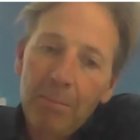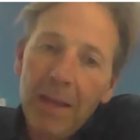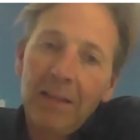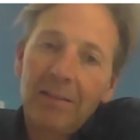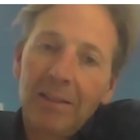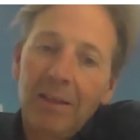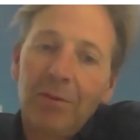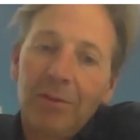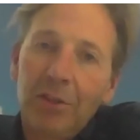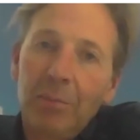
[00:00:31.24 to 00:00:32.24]
makes a
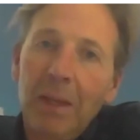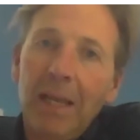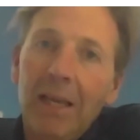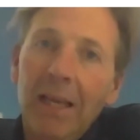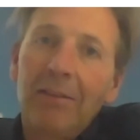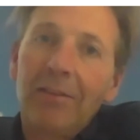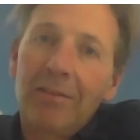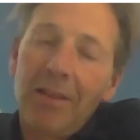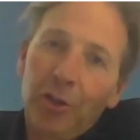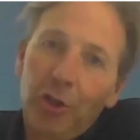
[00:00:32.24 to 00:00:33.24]
difference to me is
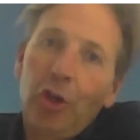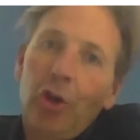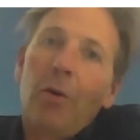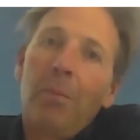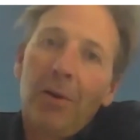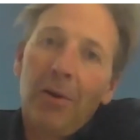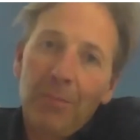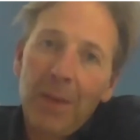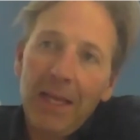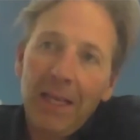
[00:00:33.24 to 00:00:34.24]
the job
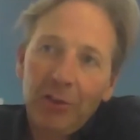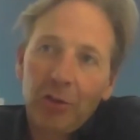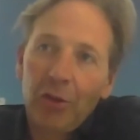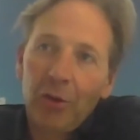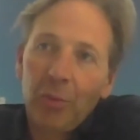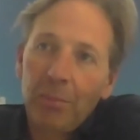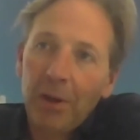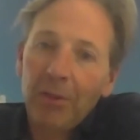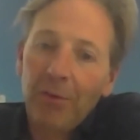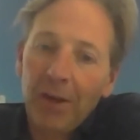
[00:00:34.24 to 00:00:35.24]
of making sure that we're
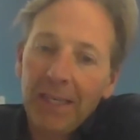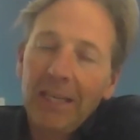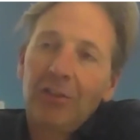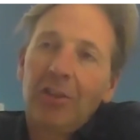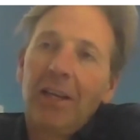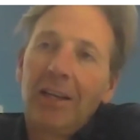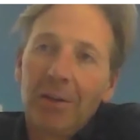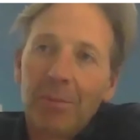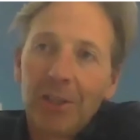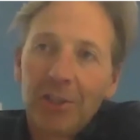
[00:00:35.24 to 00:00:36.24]
both financially and
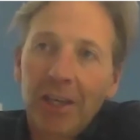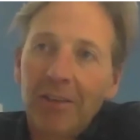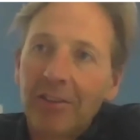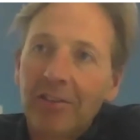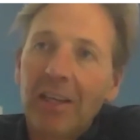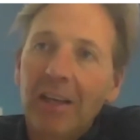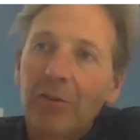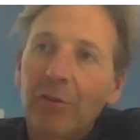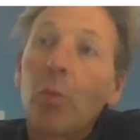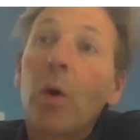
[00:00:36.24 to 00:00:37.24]
commercially
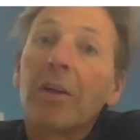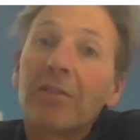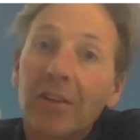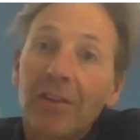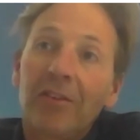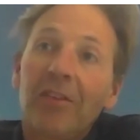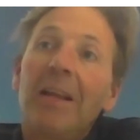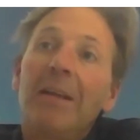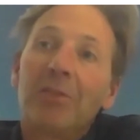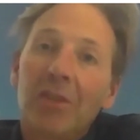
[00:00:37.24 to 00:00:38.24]
successful whilst at the
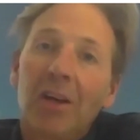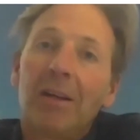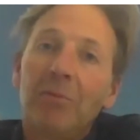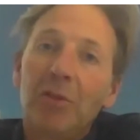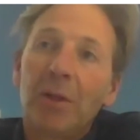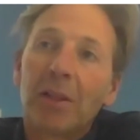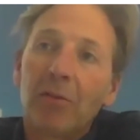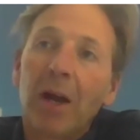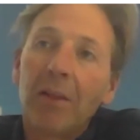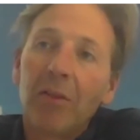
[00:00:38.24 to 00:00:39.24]
same time doing
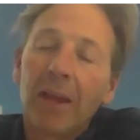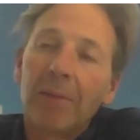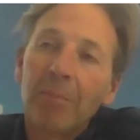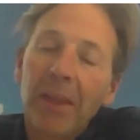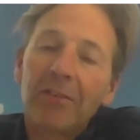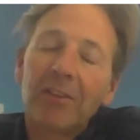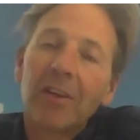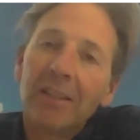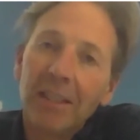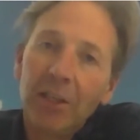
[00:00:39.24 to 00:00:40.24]
the right thing. It's
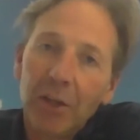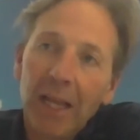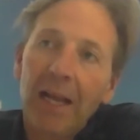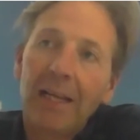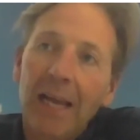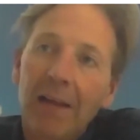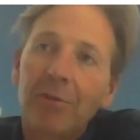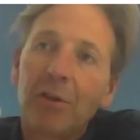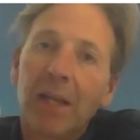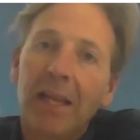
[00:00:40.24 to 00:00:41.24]
this idea you can
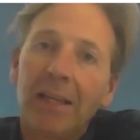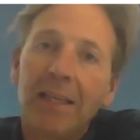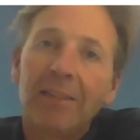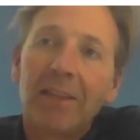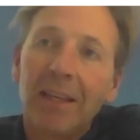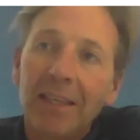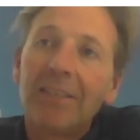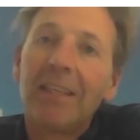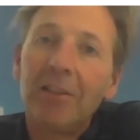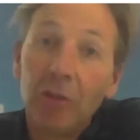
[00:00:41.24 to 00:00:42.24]
have your cake and eat it, and
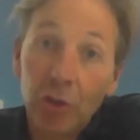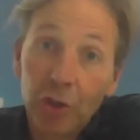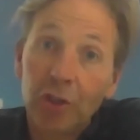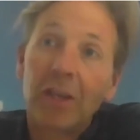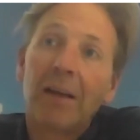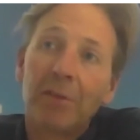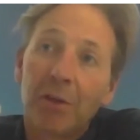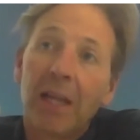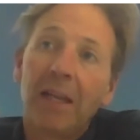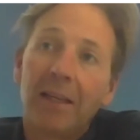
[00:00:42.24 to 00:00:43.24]
indeed you should have
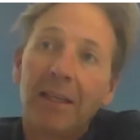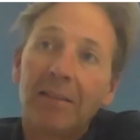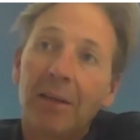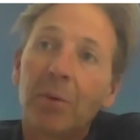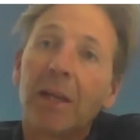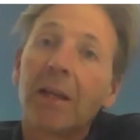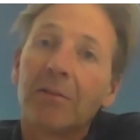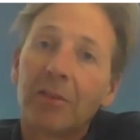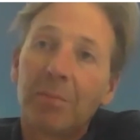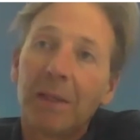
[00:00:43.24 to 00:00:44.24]
your cake and eat it when it
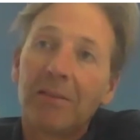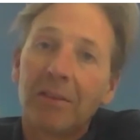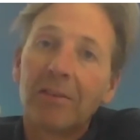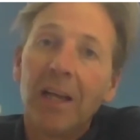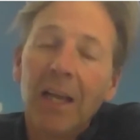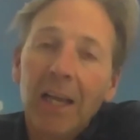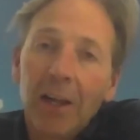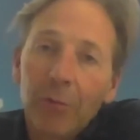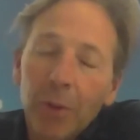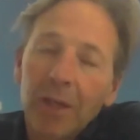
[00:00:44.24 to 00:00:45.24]
comes to business.
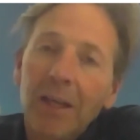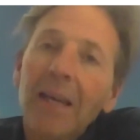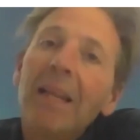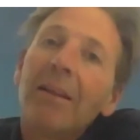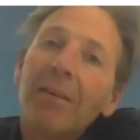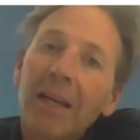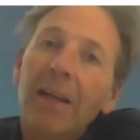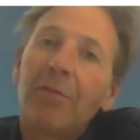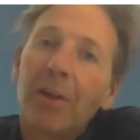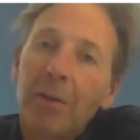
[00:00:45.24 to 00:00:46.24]
If we're going to li-
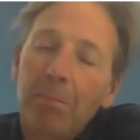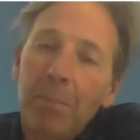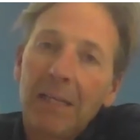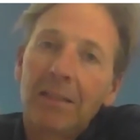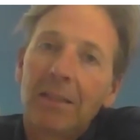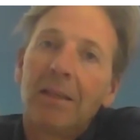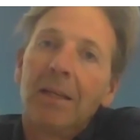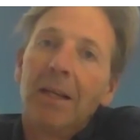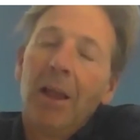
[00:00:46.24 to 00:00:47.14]
live in a better,